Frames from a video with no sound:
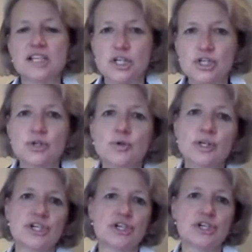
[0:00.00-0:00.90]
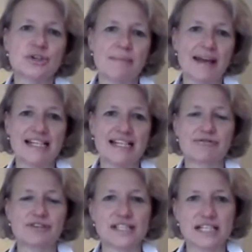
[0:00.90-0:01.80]
you can do that make a
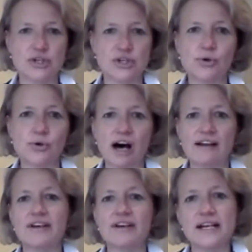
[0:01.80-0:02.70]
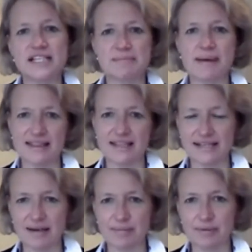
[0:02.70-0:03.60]
difference in your life to make this
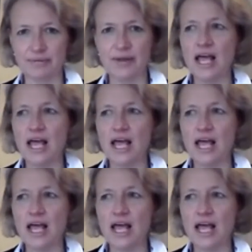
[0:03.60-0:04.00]
happen.